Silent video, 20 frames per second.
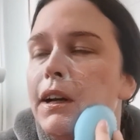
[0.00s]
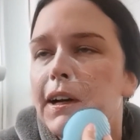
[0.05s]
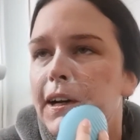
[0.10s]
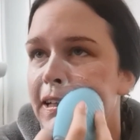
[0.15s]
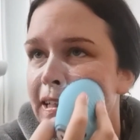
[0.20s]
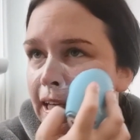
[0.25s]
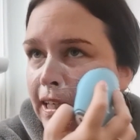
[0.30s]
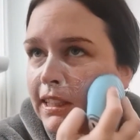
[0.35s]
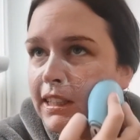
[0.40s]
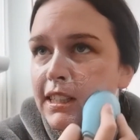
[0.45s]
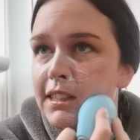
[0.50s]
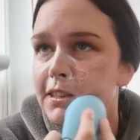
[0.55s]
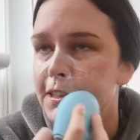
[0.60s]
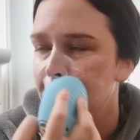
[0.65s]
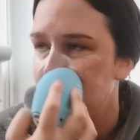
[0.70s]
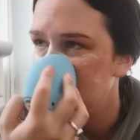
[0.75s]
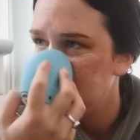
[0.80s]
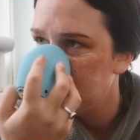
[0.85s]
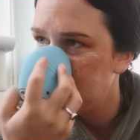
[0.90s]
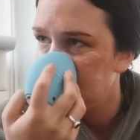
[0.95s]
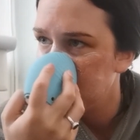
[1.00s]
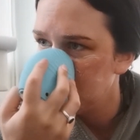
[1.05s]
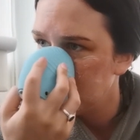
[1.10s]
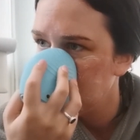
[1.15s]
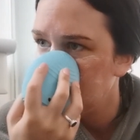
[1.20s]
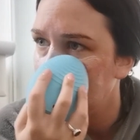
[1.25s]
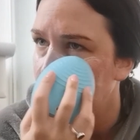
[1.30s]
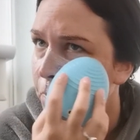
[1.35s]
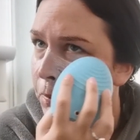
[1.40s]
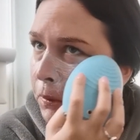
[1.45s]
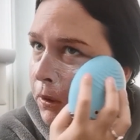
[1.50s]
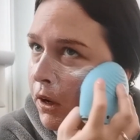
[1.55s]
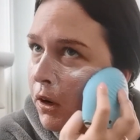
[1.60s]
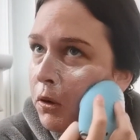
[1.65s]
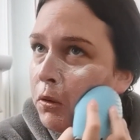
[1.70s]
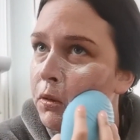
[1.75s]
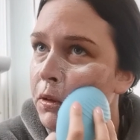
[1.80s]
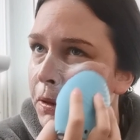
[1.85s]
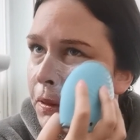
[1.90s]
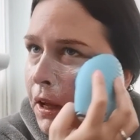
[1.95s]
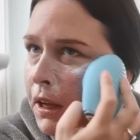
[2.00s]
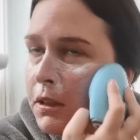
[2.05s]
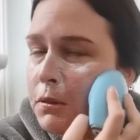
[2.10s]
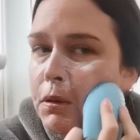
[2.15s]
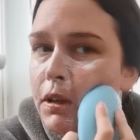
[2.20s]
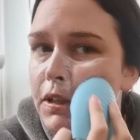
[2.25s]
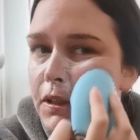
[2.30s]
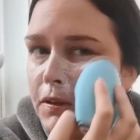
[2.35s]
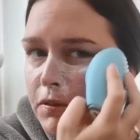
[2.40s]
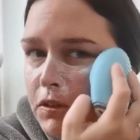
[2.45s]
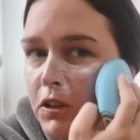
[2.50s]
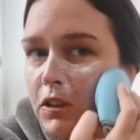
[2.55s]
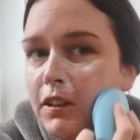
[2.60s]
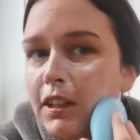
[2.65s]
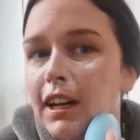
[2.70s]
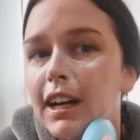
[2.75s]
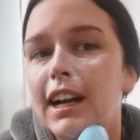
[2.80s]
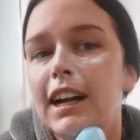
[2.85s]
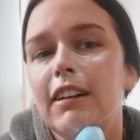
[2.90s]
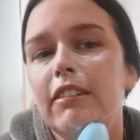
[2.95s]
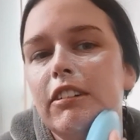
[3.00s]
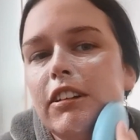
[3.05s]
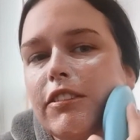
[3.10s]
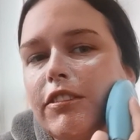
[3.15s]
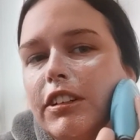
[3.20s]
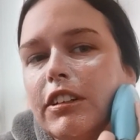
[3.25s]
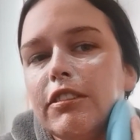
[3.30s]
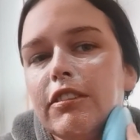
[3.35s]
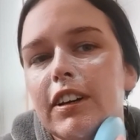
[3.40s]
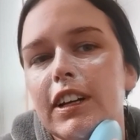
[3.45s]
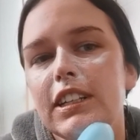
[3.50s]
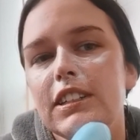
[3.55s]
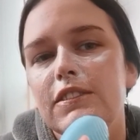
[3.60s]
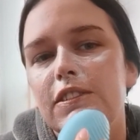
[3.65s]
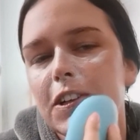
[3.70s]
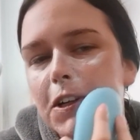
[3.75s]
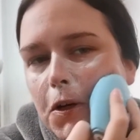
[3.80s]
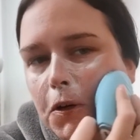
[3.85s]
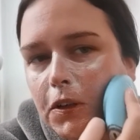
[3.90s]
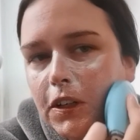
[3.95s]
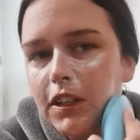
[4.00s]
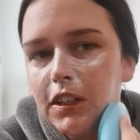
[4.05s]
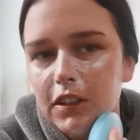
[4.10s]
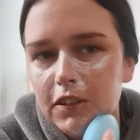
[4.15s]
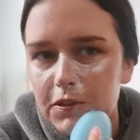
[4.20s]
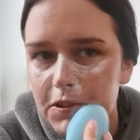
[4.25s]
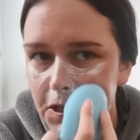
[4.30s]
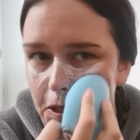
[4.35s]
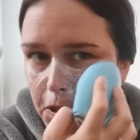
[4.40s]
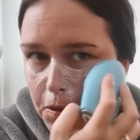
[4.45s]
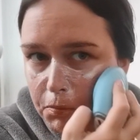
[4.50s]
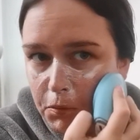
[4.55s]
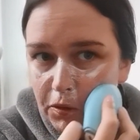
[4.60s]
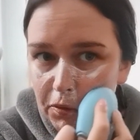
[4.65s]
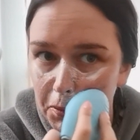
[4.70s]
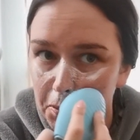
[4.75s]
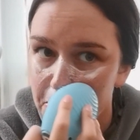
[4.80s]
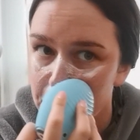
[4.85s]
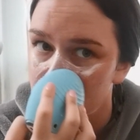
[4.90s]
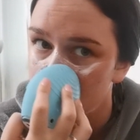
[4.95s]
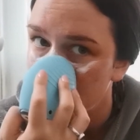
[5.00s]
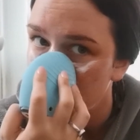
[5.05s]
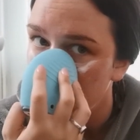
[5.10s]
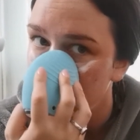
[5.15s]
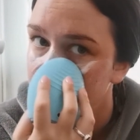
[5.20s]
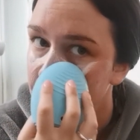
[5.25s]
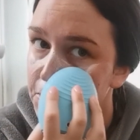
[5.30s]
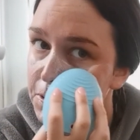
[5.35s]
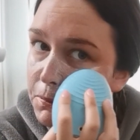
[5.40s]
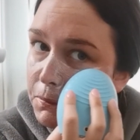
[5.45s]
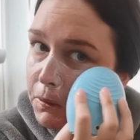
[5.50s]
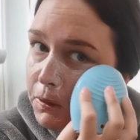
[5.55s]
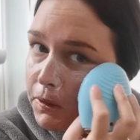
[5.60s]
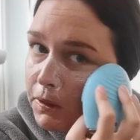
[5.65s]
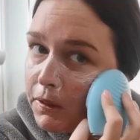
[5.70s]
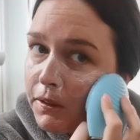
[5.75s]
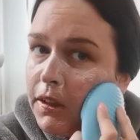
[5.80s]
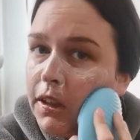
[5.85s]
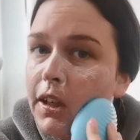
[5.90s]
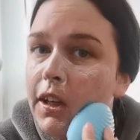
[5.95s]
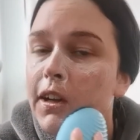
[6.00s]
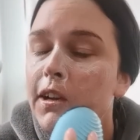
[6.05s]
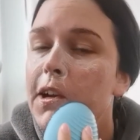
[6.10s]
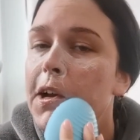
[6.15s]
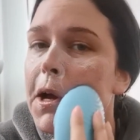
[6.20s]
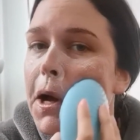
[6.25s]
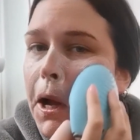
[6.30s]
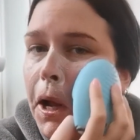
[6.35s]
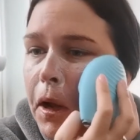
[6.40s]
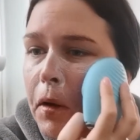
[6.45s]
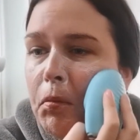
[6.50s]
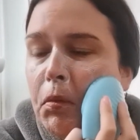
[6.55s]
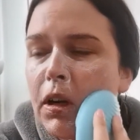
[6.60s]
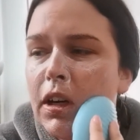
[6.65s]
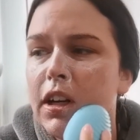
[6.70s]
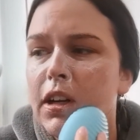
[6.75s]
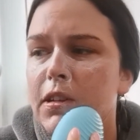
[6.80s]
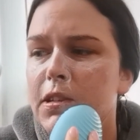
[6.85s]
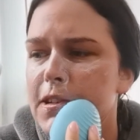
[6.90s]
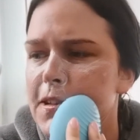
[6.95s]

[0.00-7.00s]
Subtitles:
and then continue, like you know that that's when you've done that area of your face for long enough, so you can move on to the next one. I know